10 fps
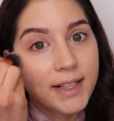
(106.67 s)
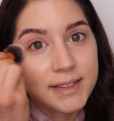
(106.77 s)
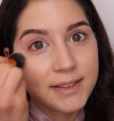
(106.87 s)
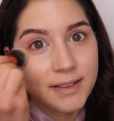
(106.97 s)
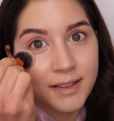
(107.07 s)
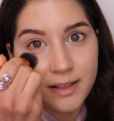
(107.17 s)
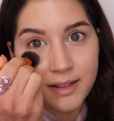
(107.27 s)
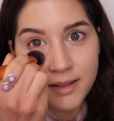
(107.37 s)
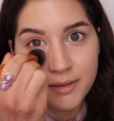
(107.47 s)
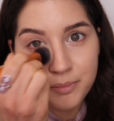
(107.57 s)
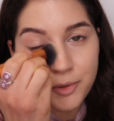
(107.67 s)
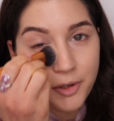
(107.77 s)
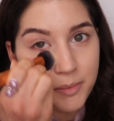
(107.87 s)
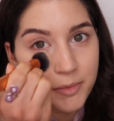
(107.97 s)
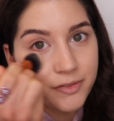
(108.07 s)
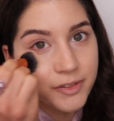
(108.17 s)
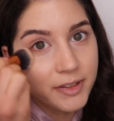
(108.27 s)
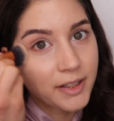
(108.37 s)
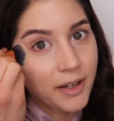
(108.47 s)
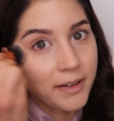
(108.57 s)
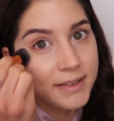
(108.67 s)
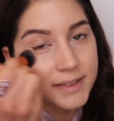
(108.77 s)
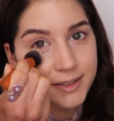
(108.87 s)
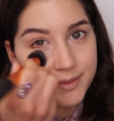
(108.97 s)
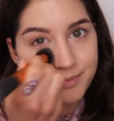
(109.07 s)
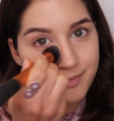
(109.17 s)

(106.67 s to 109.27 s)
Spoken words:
as a primer for the eyes.